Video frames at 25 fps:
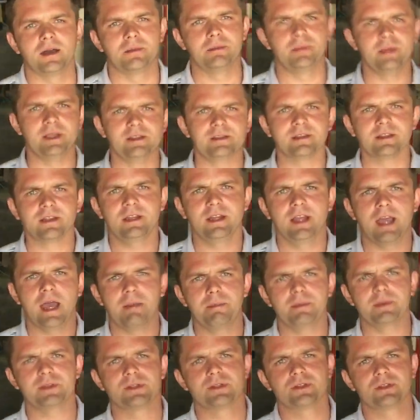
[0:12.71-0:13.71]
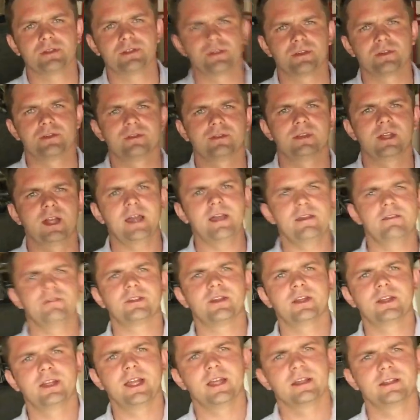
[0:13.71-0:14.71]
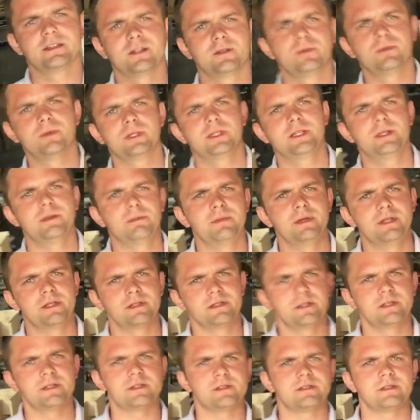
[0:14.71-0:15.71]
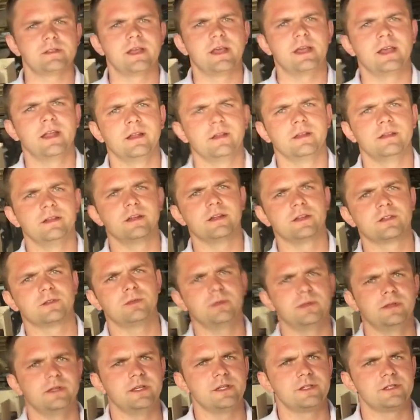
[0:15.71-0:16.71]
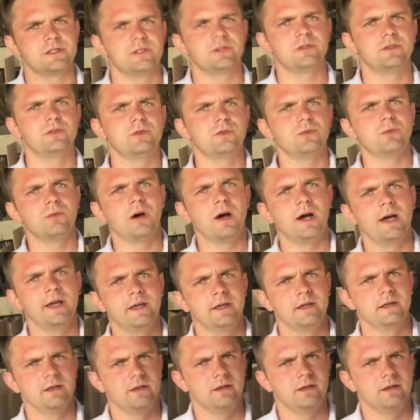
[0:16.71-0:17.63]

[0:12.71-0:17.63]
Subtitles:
basically episodes of life connected with the business and explanation to why